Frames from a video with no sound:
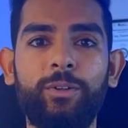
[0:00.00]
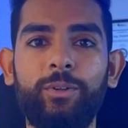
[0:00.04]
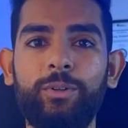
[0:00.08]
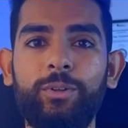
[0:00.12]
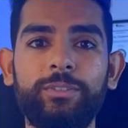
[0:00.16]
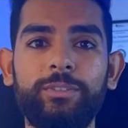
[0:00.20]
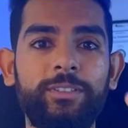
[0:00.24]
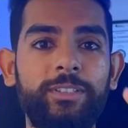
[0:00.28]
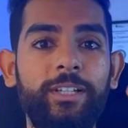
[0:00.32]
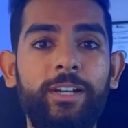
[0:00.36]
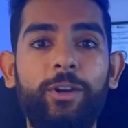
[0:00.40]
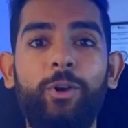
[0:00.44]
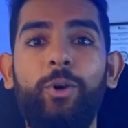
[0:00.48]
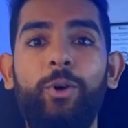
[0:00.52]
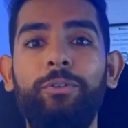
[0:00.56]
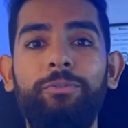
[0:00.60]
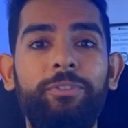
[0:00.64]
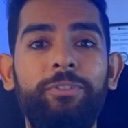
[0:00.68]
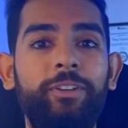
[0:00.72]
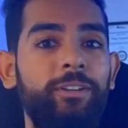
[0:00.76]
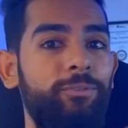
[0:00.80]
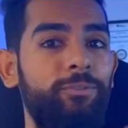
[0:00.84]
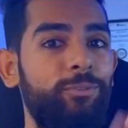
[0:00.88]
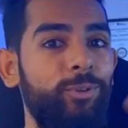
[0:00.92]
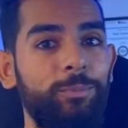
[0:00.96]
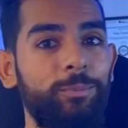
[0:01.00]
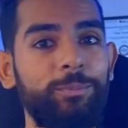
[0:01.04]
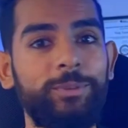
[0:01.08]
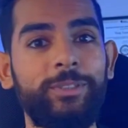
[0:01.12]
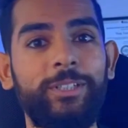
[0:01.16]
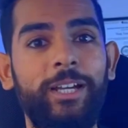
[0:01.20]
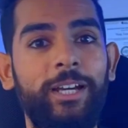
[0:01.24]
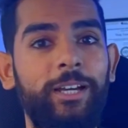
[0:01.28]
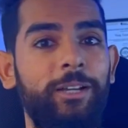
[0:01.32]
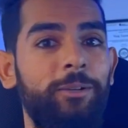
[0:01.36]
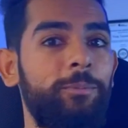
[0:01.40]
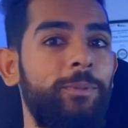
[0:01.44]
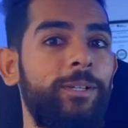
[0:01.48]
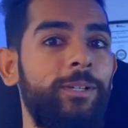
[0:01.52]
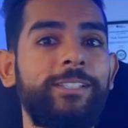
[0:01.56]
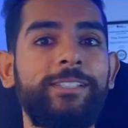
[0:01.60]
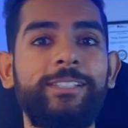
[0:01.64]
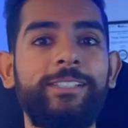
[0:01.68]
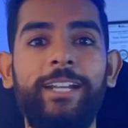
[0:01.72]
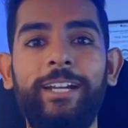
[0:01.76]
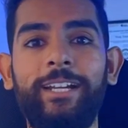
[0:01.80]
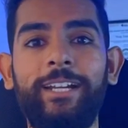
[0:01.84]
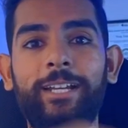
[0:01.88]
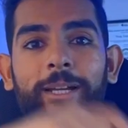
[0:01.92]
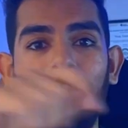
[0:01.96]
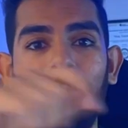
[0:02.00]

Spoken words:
the coffee from Starbucks that